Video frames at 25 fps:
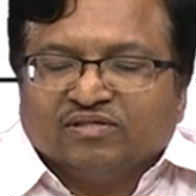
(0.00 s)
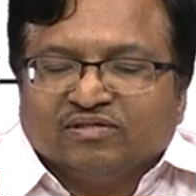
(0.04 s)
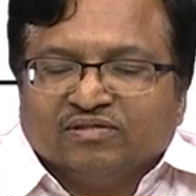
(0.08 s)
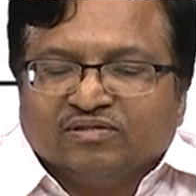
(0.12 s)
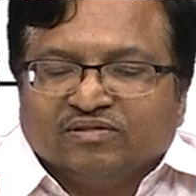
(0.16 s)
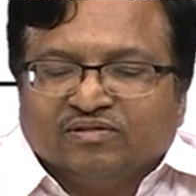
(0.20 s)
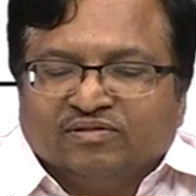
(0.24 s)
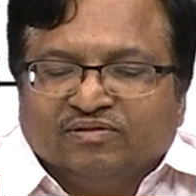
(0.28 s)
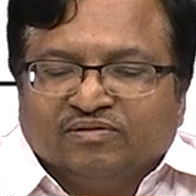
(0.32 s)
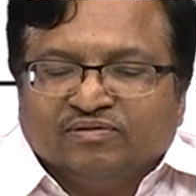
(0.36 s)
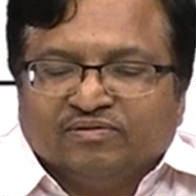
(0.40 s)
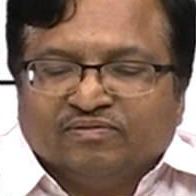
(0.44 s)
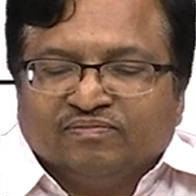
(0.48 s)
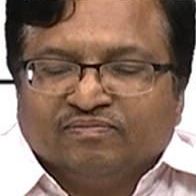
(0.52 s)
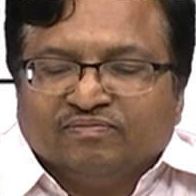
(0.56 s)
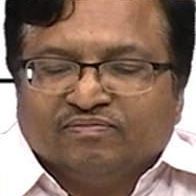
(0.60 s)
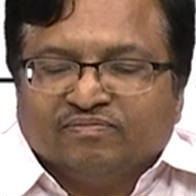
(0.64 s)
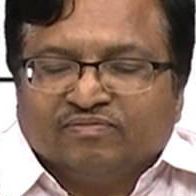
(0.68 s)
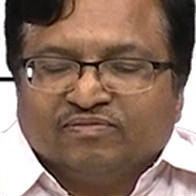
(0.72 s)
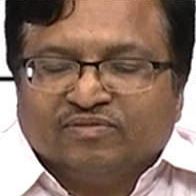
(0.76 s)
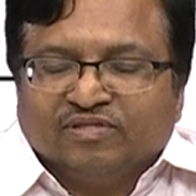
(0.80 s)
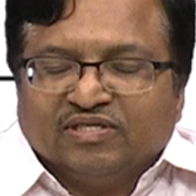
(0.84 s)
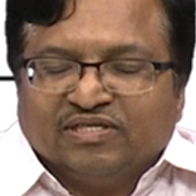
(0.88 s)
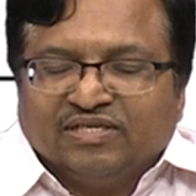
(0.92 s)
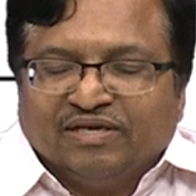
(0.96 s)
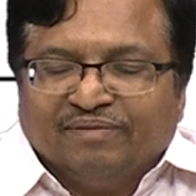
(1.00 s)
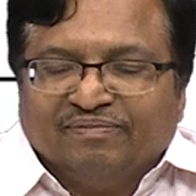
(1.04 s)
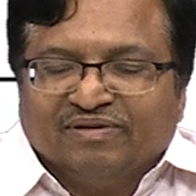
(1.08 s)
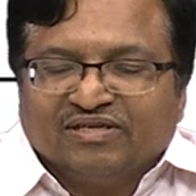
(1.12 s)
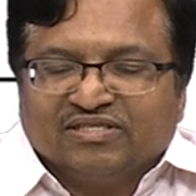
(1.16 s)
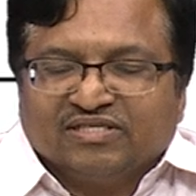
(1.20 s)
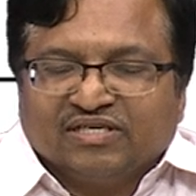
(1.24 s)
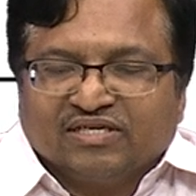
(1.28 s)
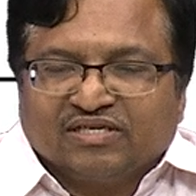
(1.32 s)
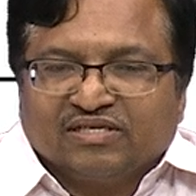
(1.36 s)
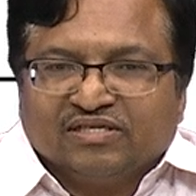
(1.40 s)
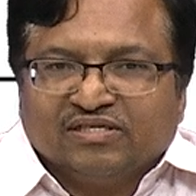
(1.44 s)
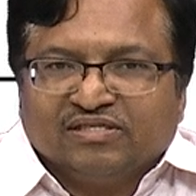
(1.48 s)
The double
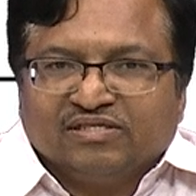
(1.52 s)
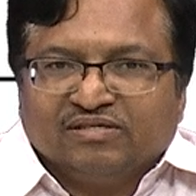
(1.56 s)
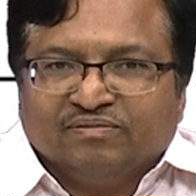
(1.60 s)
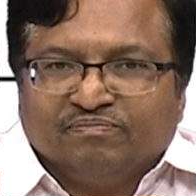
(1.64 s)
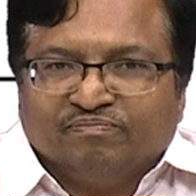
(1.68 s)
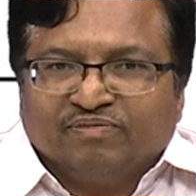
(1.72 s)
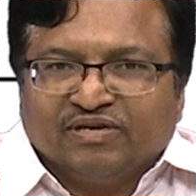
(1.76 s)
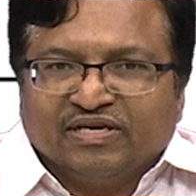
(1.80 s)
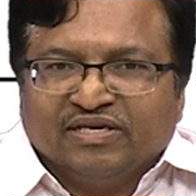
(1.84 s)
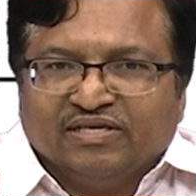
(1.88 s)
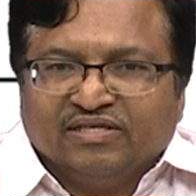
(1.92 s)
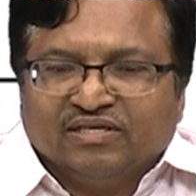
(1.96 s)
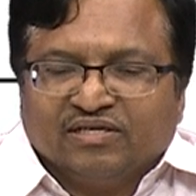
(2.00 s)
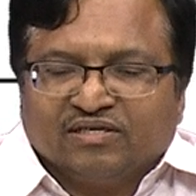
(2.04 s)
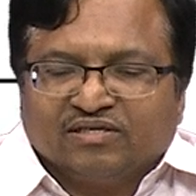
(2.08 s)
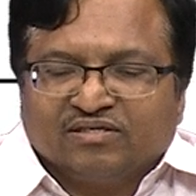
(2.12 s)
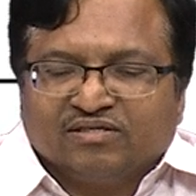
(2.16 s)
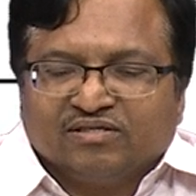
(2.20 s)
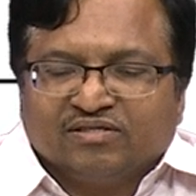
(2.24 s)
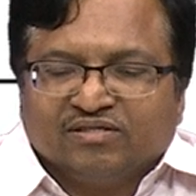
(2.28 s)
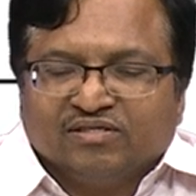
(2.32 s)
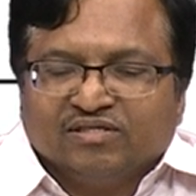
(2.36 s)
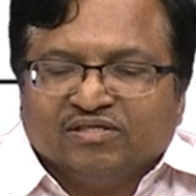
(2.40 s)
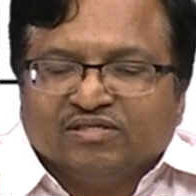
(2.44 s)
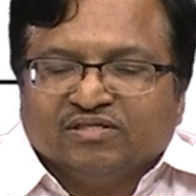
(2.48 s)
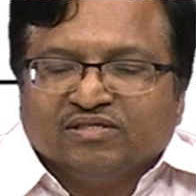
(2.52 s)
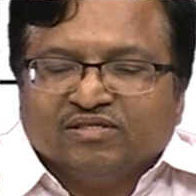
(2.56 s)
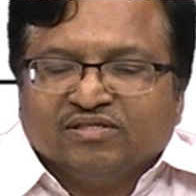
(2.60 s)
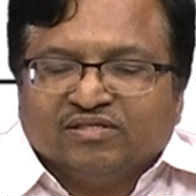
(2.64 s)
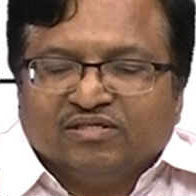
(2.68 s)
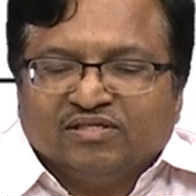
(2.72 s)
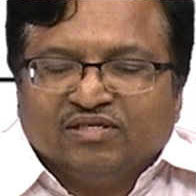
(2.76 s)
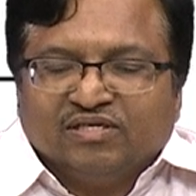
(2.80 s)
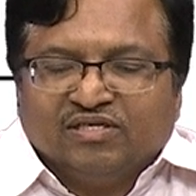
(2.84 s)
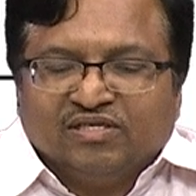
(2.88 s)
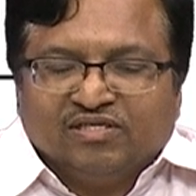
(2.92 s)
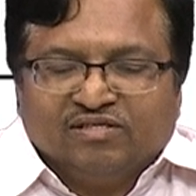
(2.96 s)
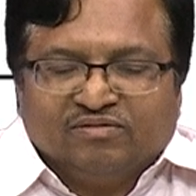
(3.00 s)
circles imply that
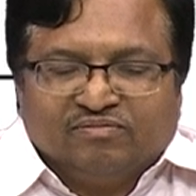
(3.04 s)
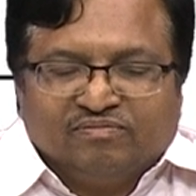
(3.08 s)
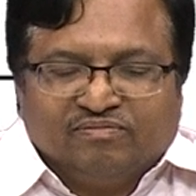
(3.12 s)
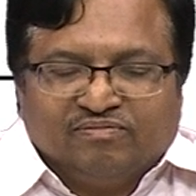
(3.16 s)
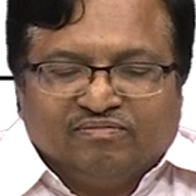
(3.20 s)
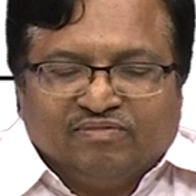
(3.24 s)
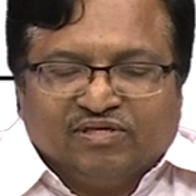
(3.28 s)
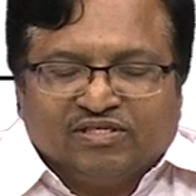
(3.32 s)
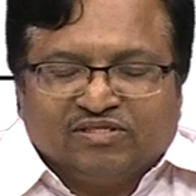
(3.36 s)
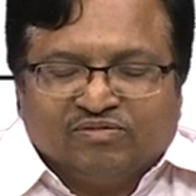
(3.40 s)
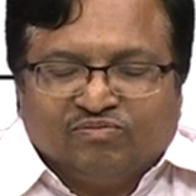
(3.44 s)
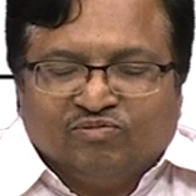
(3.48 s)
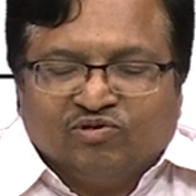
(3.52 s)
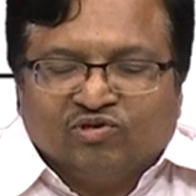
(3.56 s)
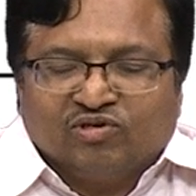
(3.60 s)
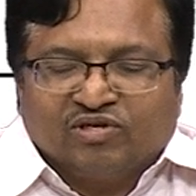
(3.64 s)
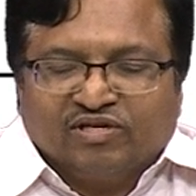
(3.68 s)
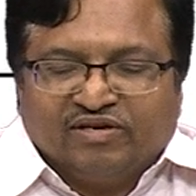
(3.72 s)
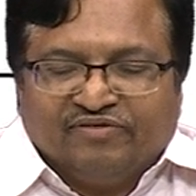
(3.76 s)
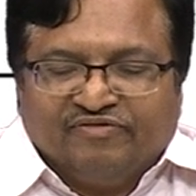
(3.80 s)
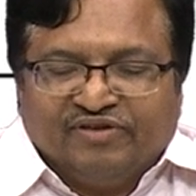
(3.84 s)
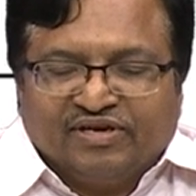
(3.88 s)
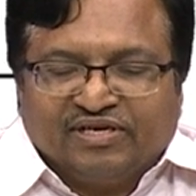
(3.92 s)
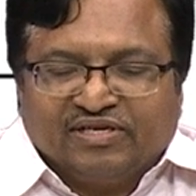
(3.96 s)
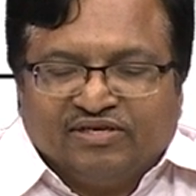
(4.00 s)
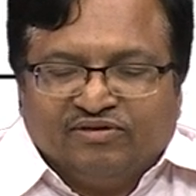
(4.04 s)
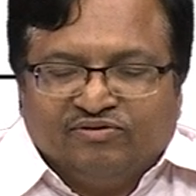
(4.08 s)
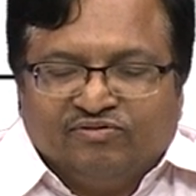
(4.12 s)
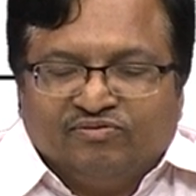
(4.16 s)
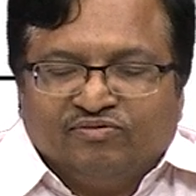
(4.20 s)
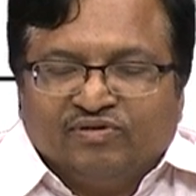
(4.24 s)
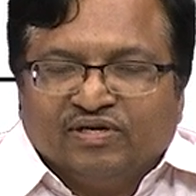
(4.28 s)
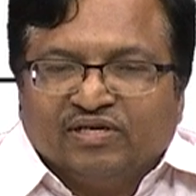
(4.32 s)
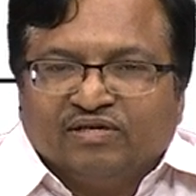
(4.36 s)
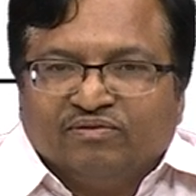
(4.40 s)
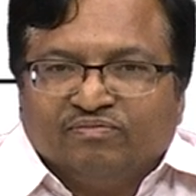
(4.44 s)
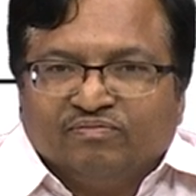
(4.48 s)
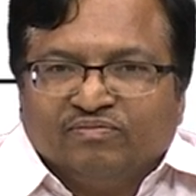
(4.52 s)
it is much more
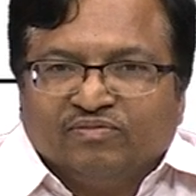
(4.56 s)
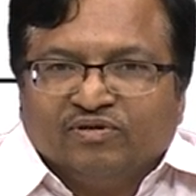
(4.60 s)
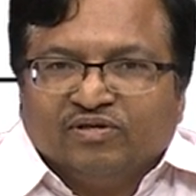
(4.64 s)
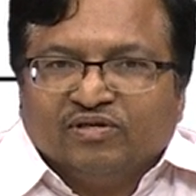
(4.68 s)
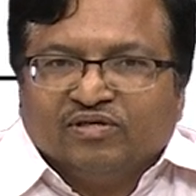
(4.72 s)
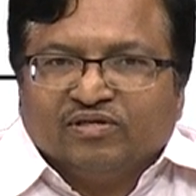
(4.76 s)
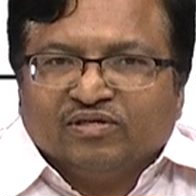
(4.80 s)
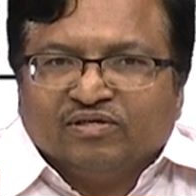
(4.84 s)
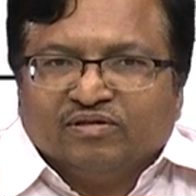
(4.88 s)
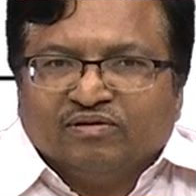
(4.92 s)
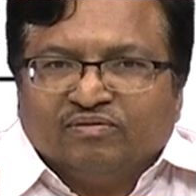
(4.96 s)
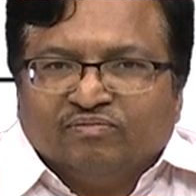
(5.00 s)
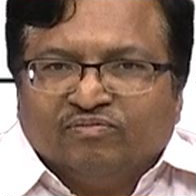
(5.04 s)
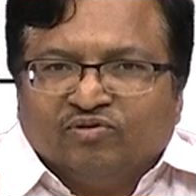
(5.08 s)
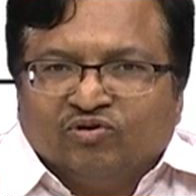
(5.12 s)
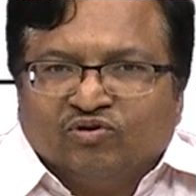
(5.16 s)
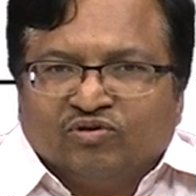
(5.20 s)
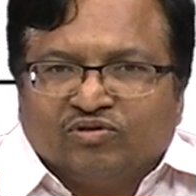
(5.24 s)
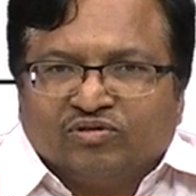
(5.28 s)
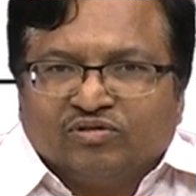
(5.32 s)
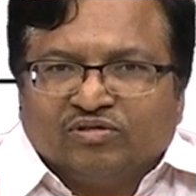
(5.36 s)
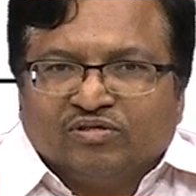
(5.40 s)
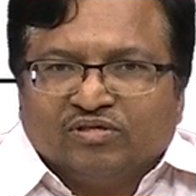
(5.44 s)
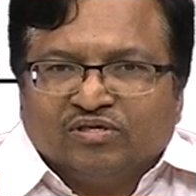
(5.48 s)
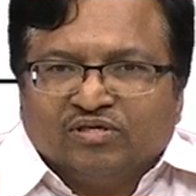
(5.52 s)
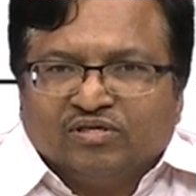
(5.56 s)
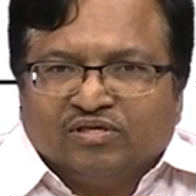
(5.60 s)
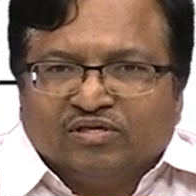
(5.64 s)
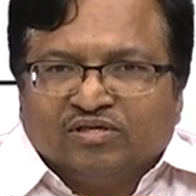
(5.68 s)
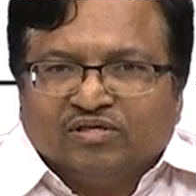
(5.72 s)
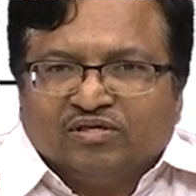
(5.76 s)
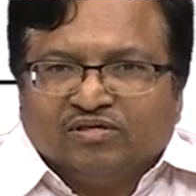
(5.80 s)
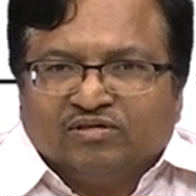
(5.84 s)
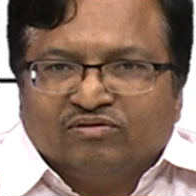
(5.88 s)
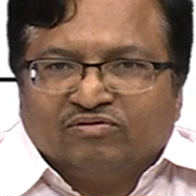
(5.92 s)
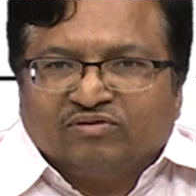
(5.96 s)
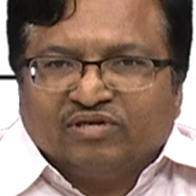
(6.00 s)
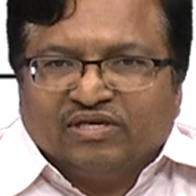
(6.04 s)
effective and more
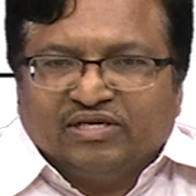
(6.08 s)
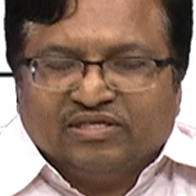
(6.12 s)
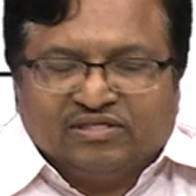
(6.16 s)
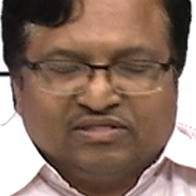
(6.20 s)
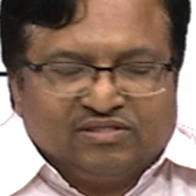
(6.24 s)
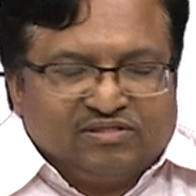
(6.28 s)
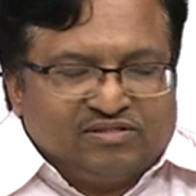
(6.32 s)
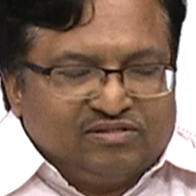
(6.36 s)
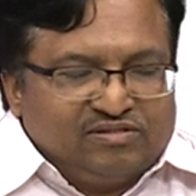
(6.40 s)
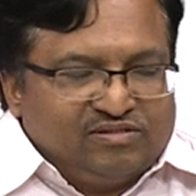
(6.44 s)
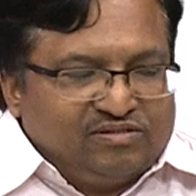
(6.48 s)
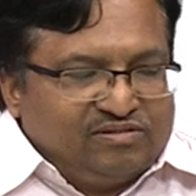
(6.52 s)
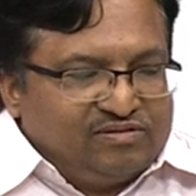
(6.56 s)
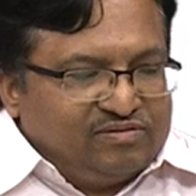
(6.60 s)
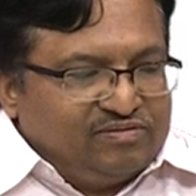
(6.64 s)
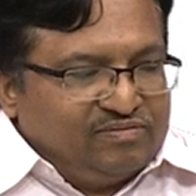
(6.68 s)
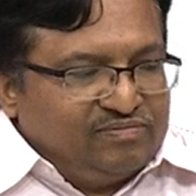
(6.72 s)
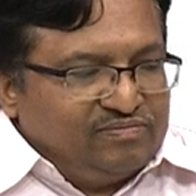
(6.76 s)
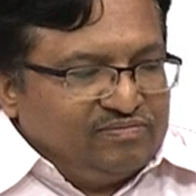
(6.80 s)
utilized.